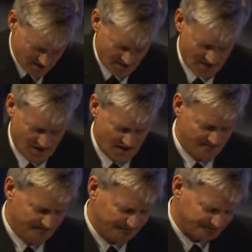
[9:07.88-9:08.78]

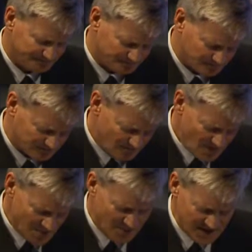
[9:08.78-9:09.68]

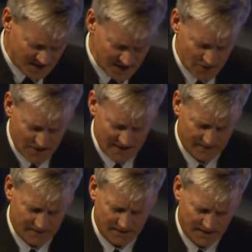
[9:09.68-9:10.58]
But at any rate,
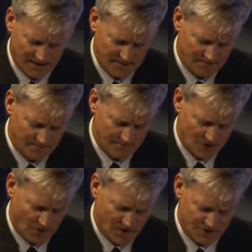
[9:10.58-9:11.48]

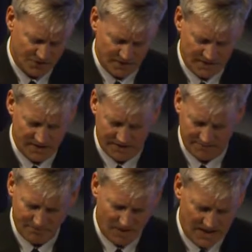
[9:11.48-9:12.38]
so Australia
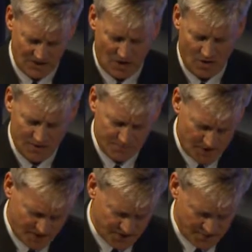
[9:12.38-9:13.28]
has always
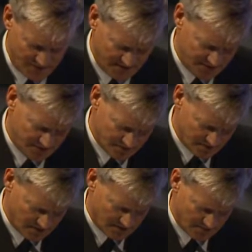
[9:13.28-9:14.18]
punched above
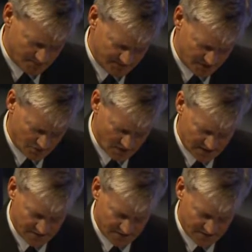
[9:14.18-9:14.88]
its weight.